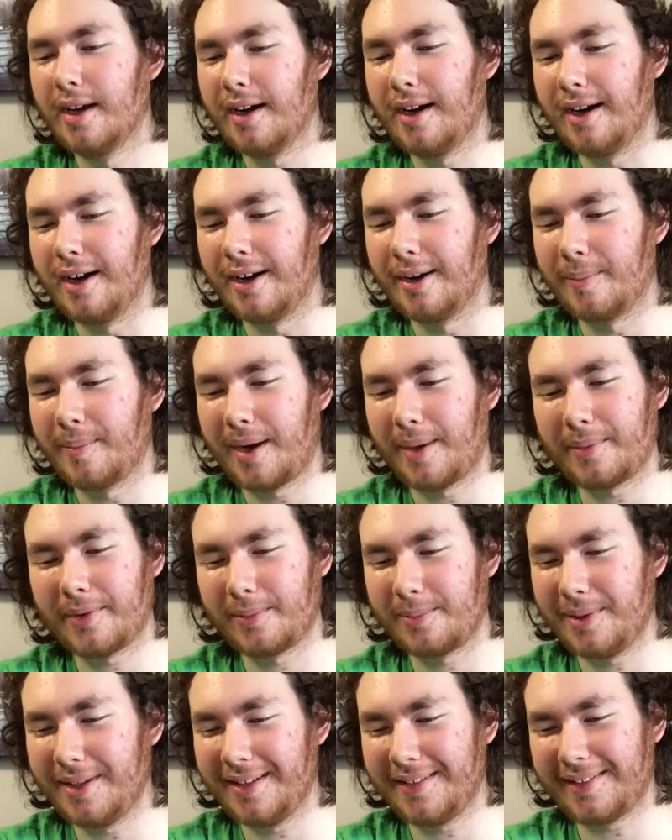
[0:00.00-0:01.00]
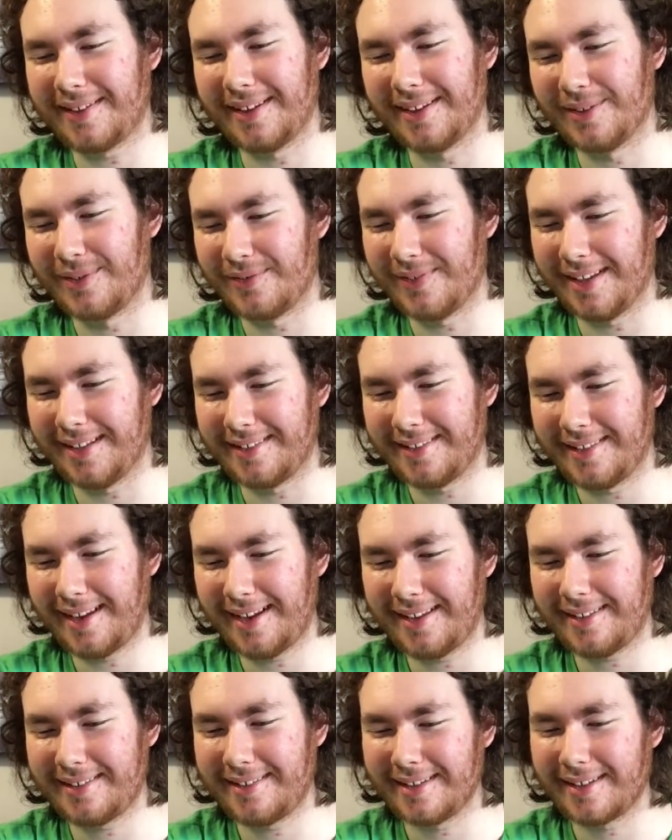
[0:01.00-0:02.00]
Papa's Pizza is
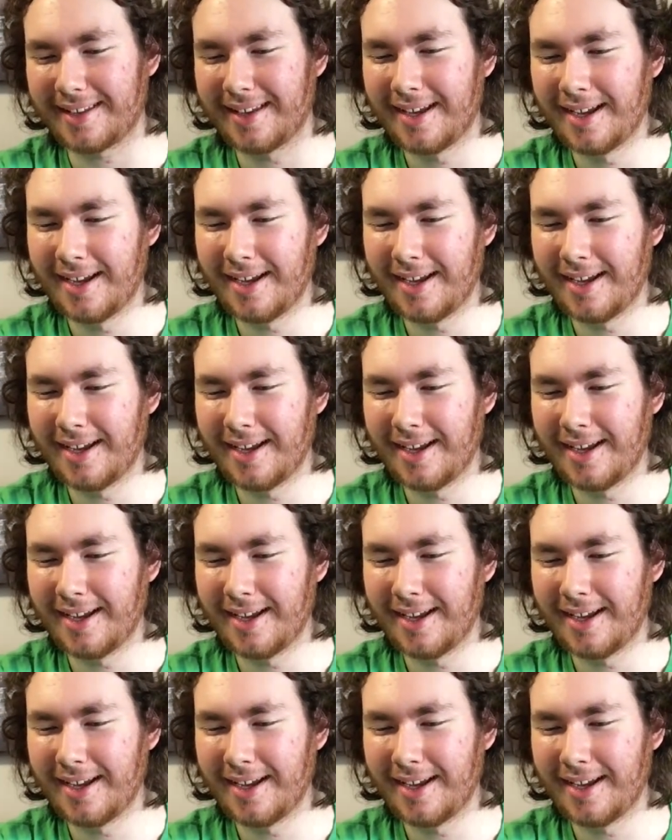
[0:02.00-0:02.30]
fantastic.